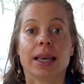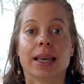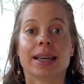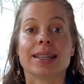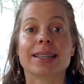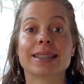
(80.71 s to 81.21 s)

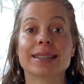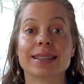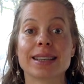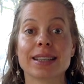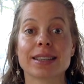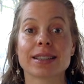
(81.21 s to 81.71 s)
It
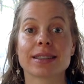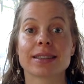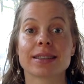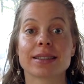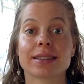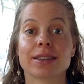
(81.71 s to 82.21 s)

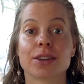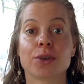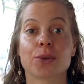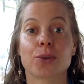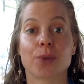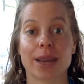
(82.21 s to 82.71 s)
exists
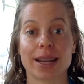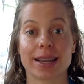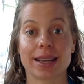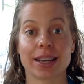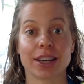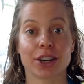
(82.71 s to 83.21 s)
right
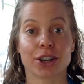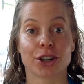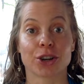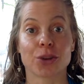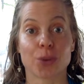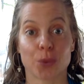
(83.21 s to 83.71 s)
here,
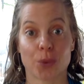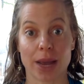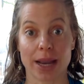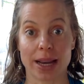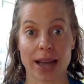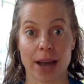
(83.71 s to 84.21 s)

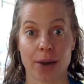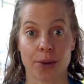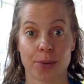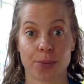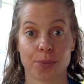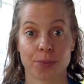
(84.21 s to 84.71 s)
right now.
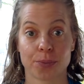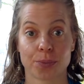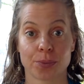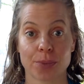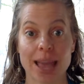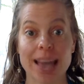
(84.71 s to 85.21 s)

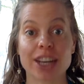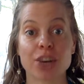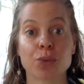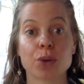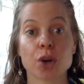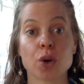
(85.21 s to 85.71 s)
And it
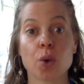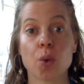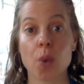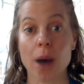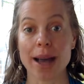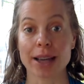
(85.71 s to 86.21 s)

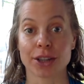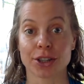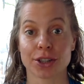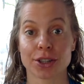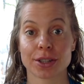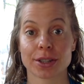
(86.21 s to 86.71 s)

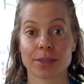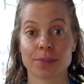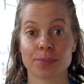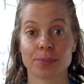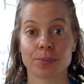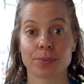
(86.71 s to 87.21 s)
requires
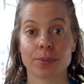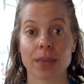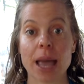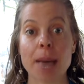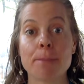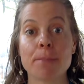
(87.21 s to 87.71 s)

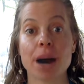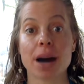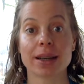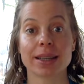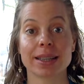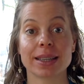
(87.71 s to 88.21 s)

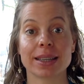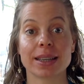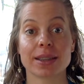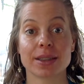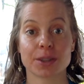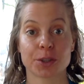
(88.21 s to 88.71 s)
embodying
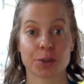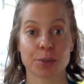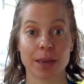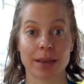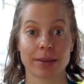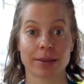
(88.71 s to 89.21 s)
the
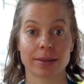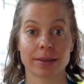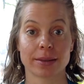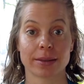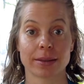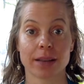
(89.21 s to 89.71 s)
space
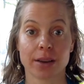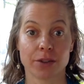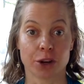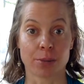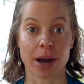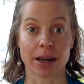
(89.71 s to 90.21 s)
of
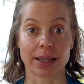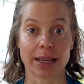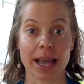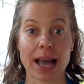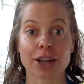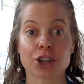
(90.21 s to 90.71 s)
your body,
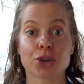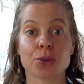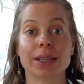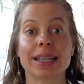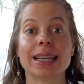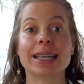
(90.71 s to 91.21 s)

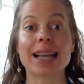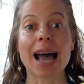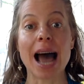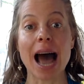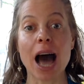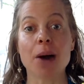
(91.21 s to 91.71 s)
actually
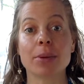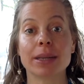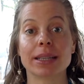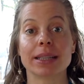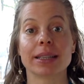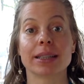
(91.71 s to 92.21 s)

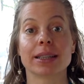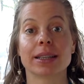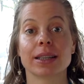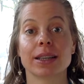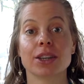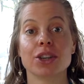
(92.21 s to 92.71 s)
inhabiting
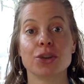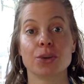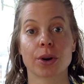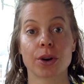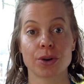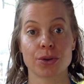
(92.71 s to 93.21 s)

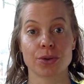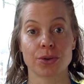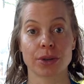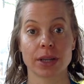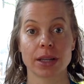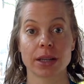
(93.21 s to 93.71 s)
your
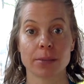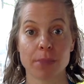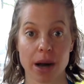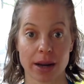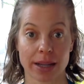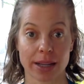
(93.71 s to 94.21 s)
own
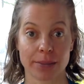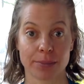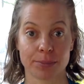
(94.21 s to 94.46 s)
body,